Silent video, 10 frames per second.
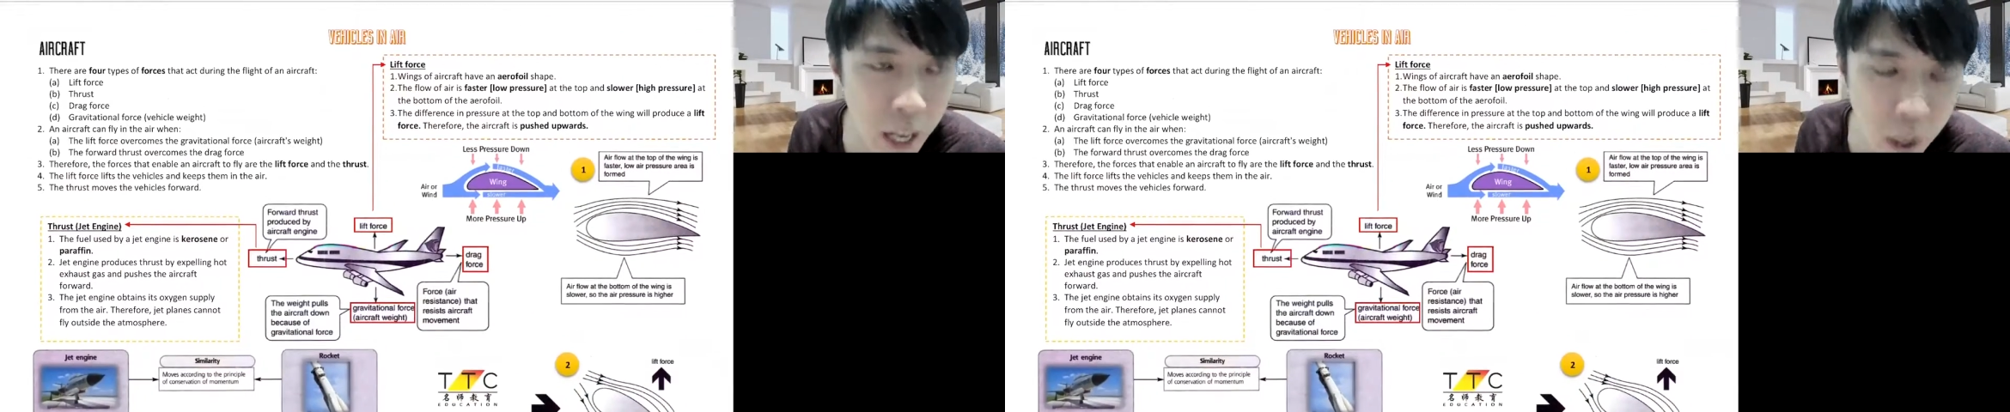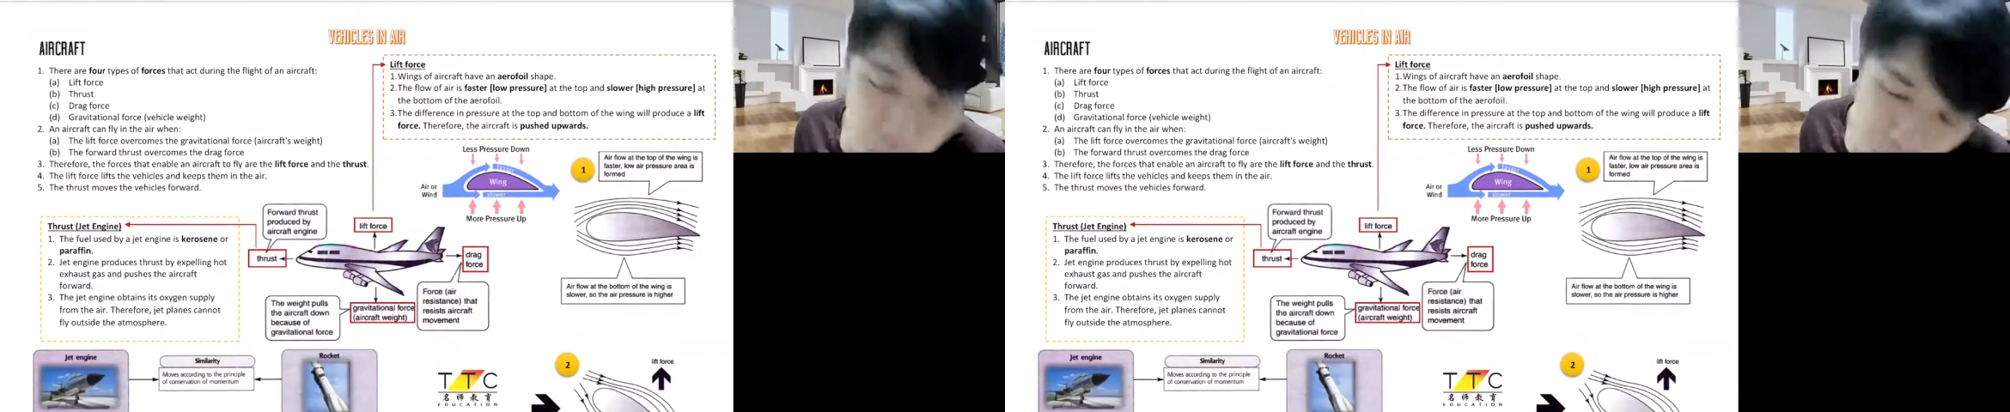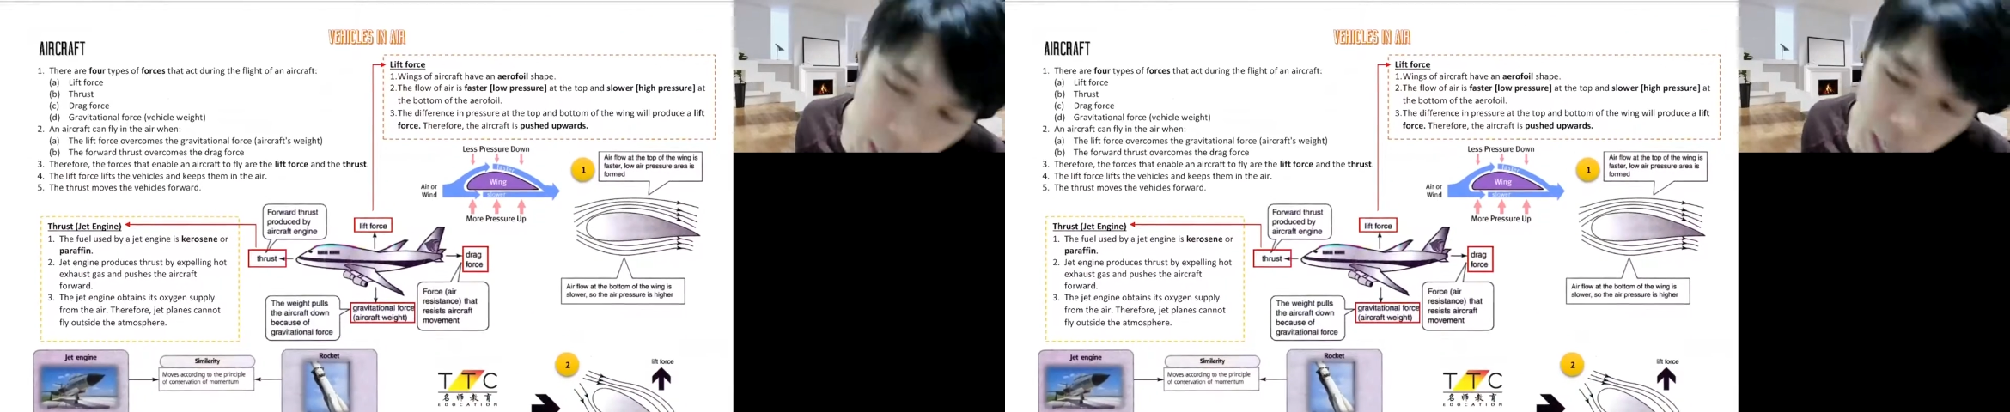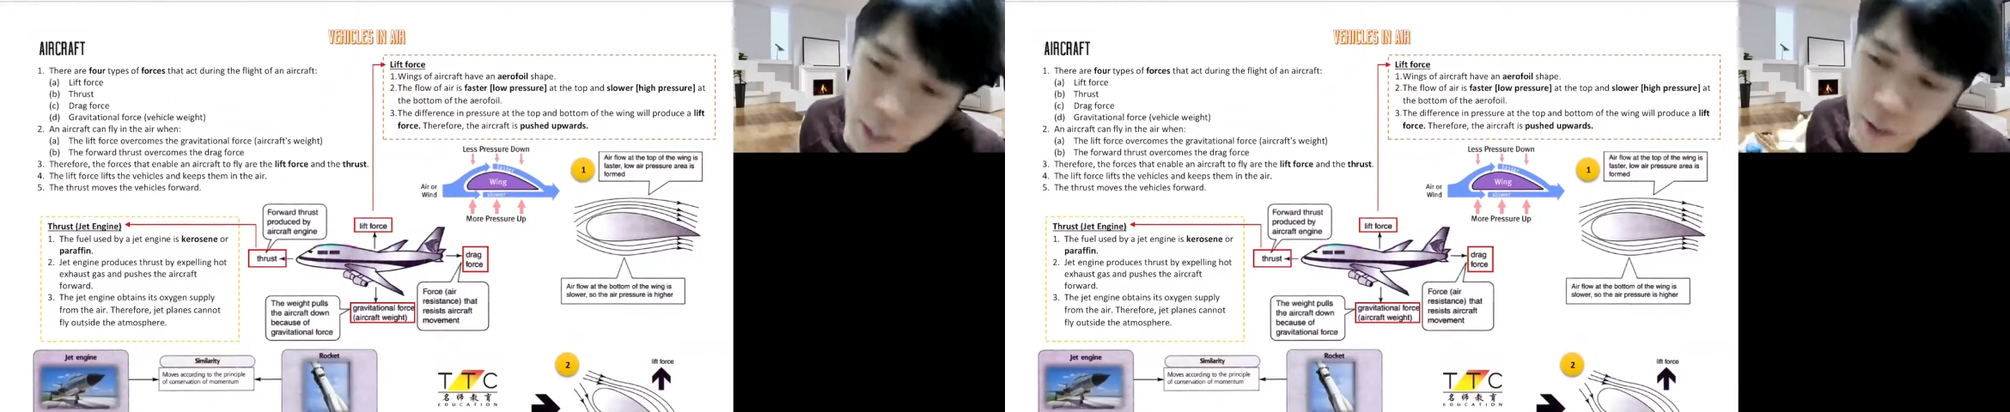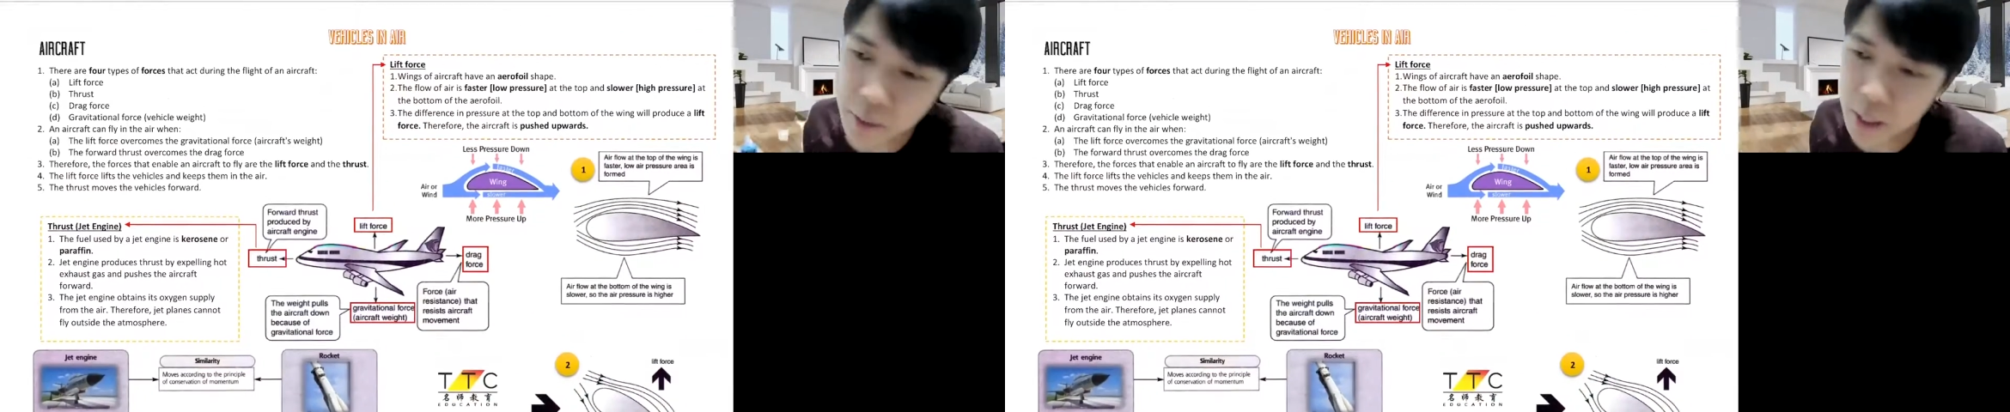
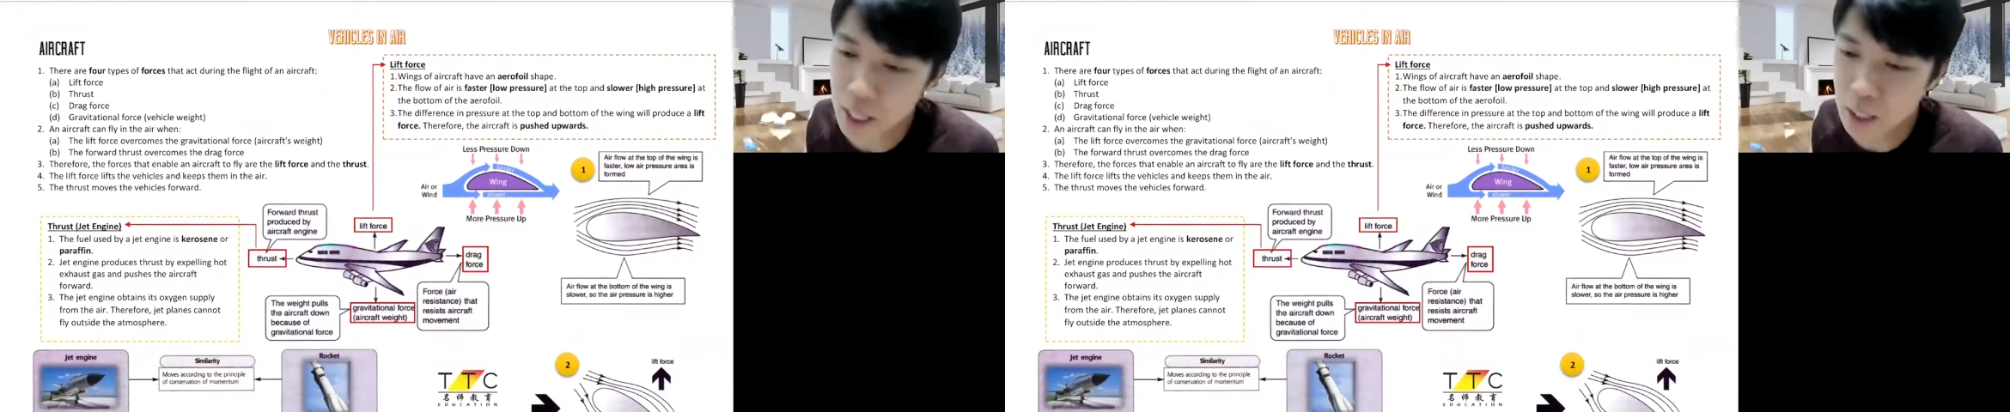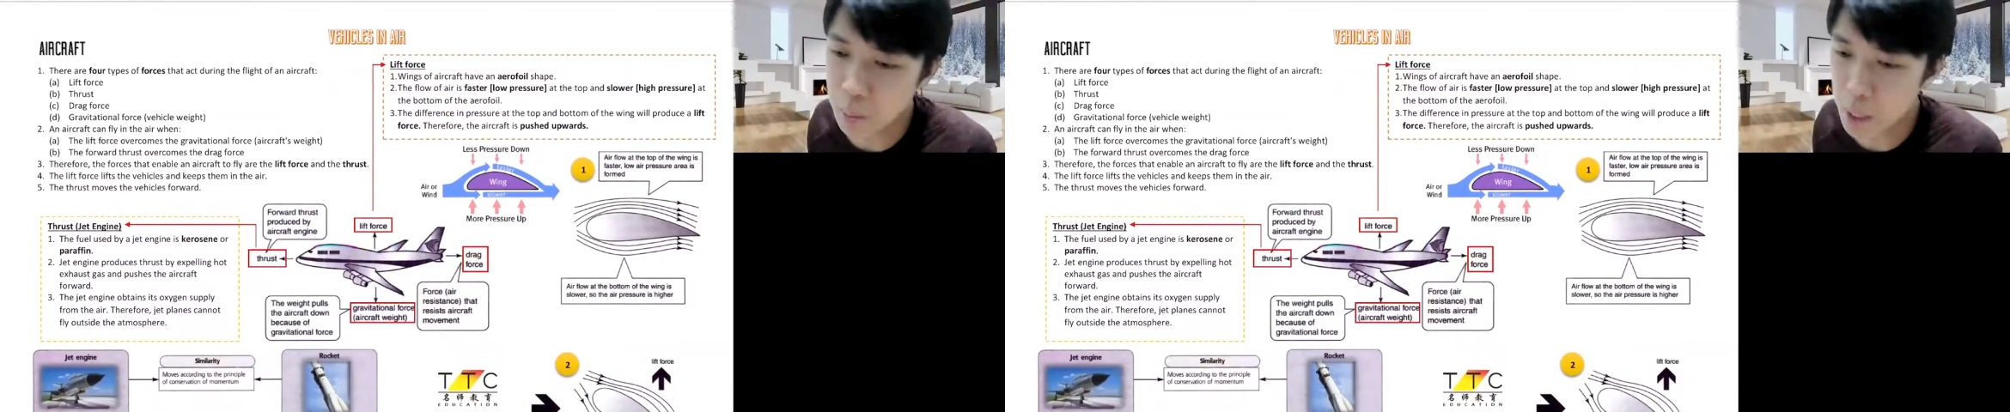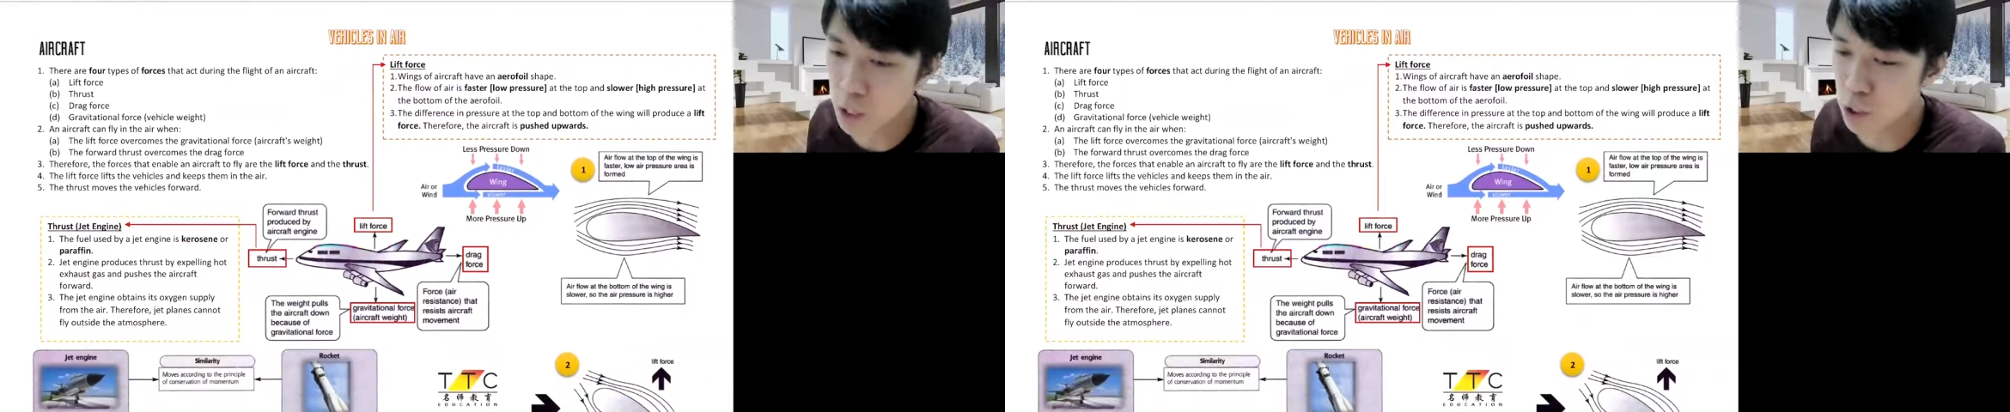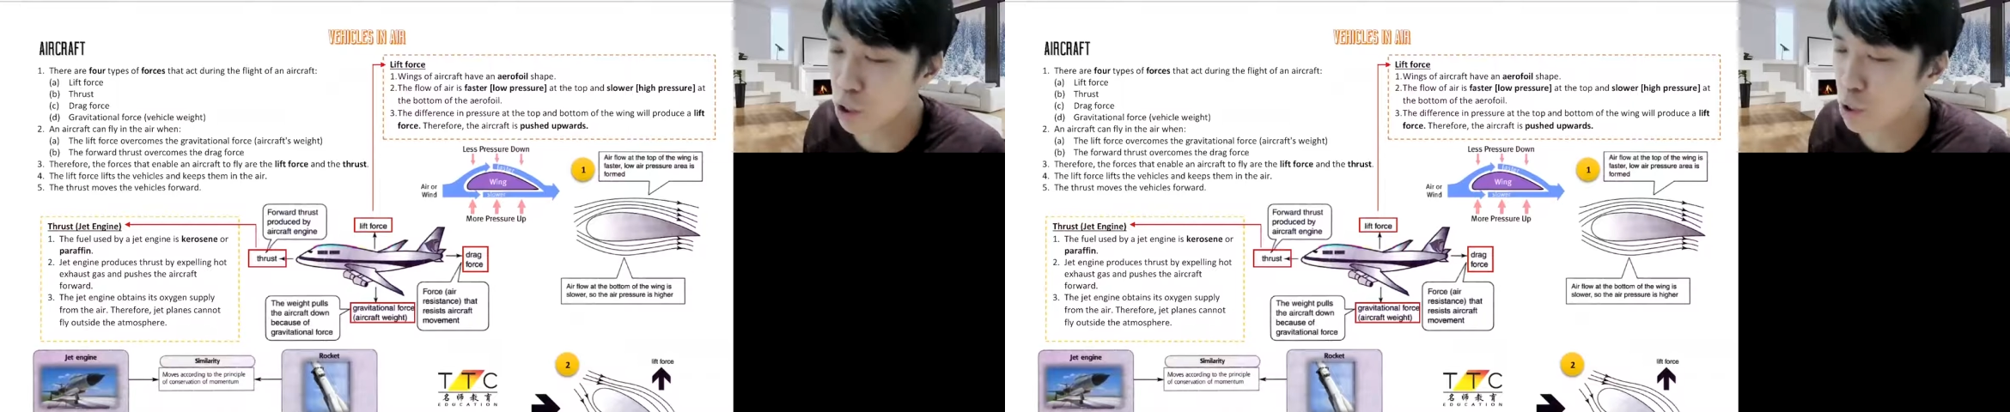aeroplane, last page.